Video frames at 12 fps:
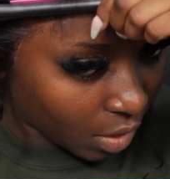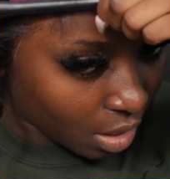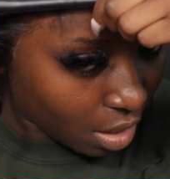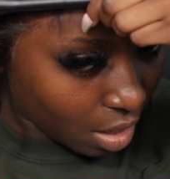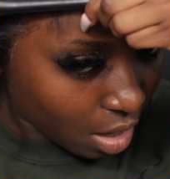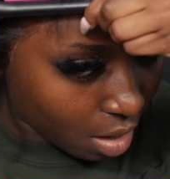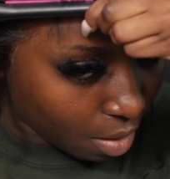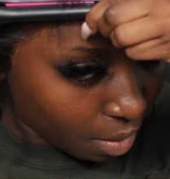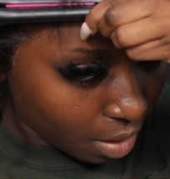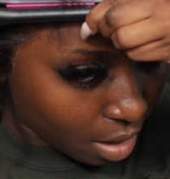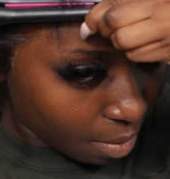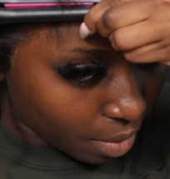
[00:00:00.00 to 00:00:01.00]
Now
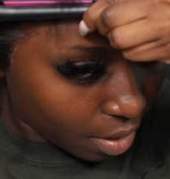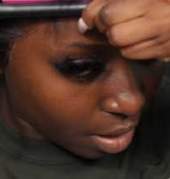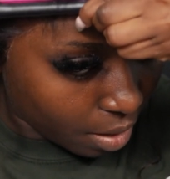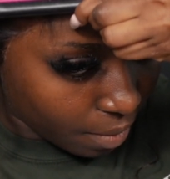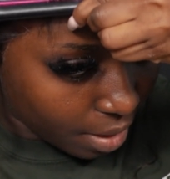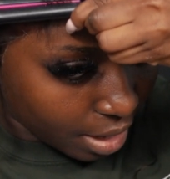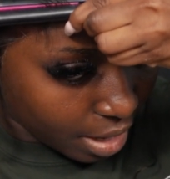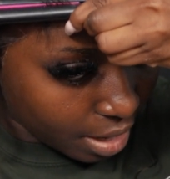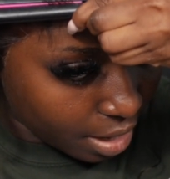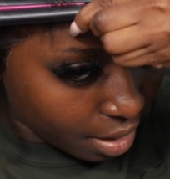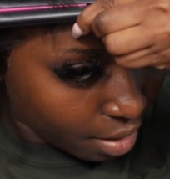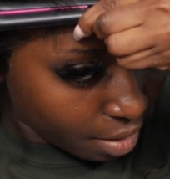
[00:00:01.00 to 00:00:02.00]
I'm gonna go ahead
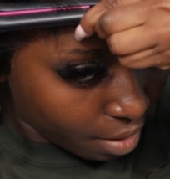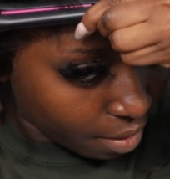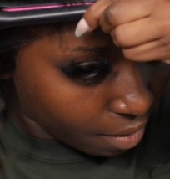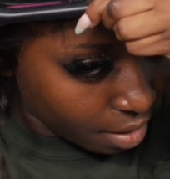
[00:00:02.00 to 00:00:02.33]
and curl